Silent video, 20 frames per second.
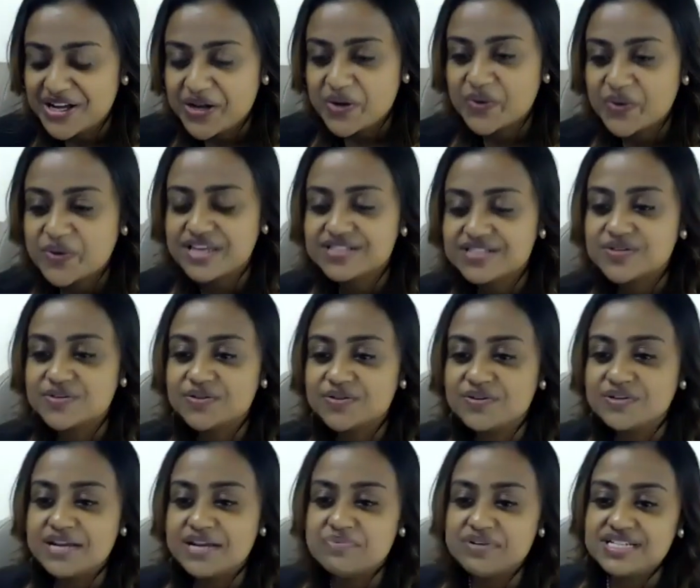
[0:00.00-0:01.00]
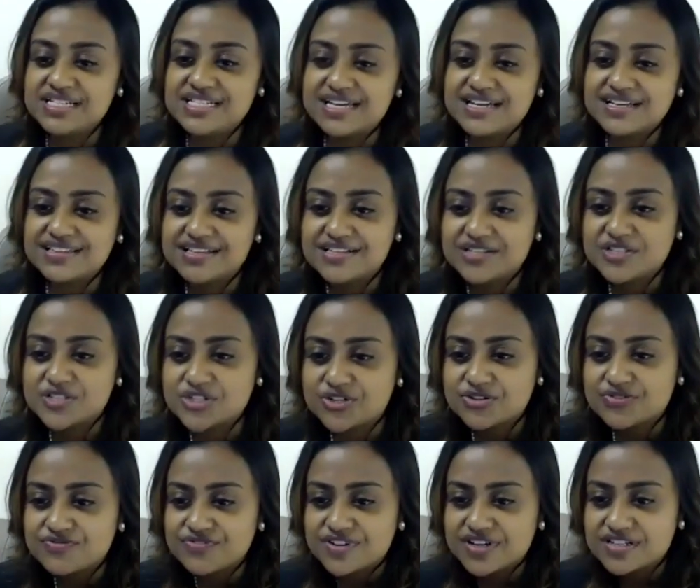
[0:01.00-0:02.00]
Okay, so let me take this.
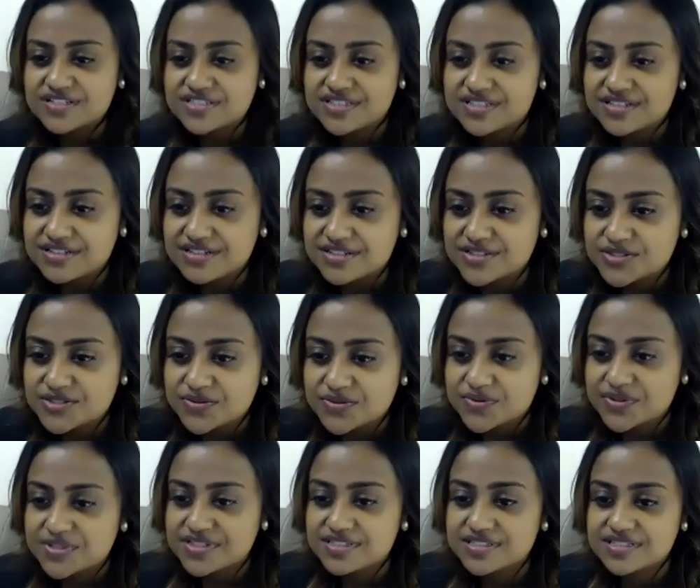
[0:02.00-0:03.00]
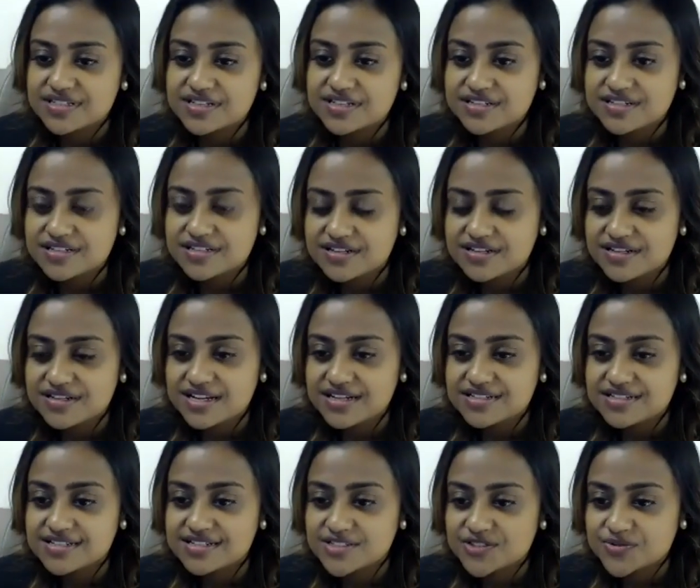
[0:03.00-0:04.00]
Should first year students intern at
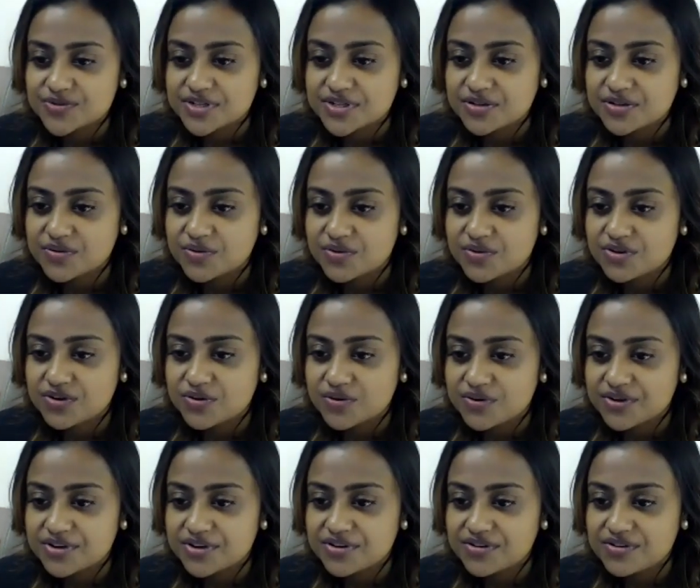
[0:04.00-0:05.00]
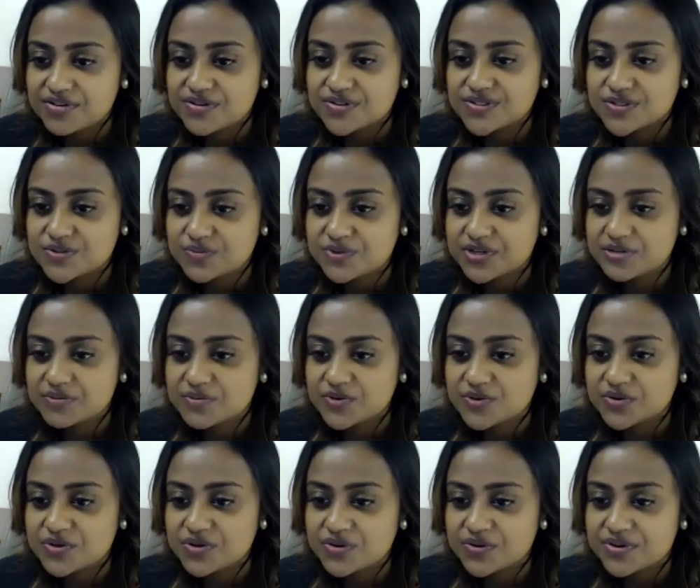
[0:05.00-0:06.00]
district court lawyer or Supreme
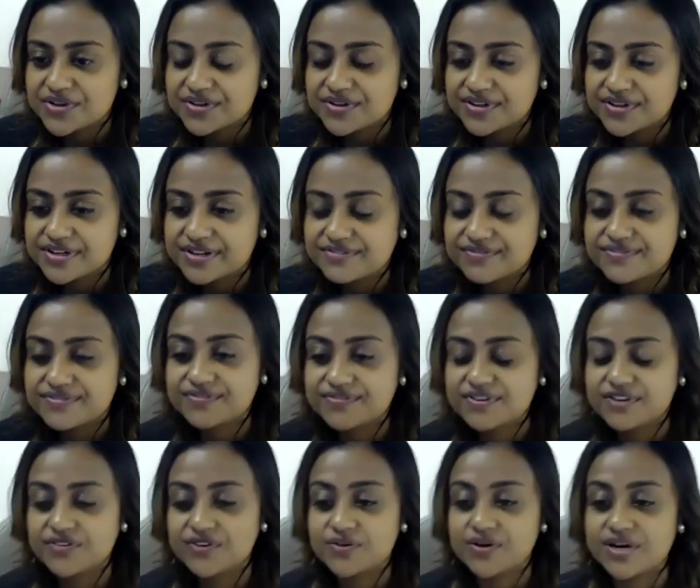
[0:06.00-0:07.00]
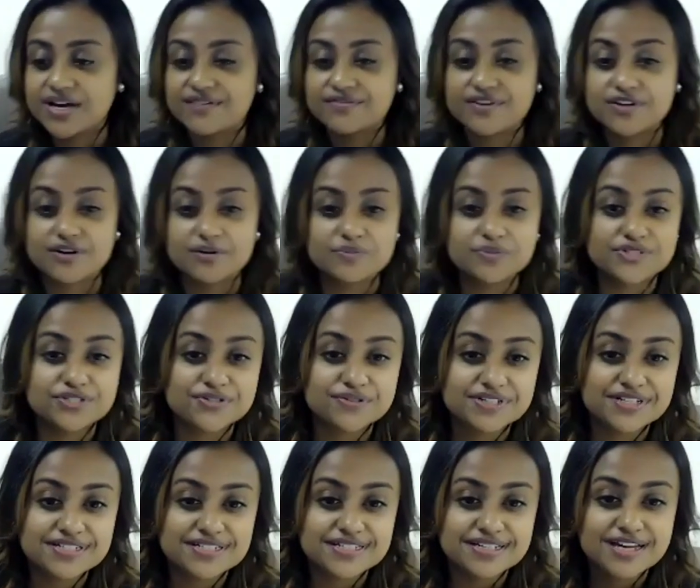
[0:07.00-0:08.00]
Court lawyer if if you have an
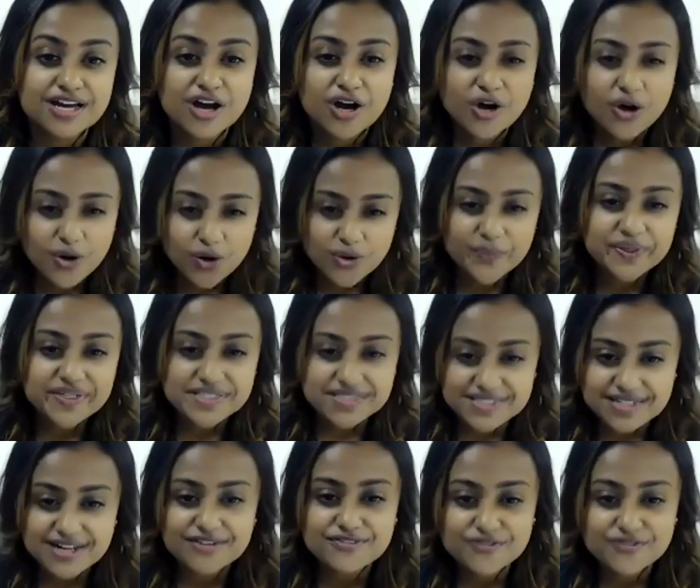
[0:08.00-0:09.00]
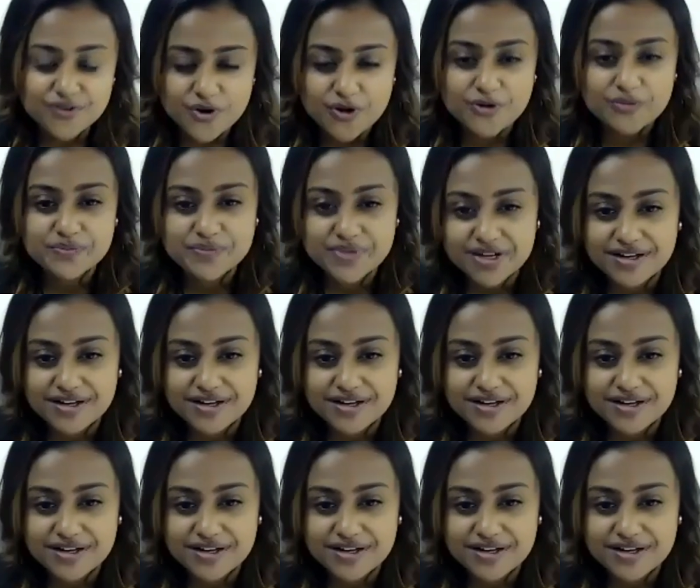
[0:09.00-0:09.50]
opportunity, always start from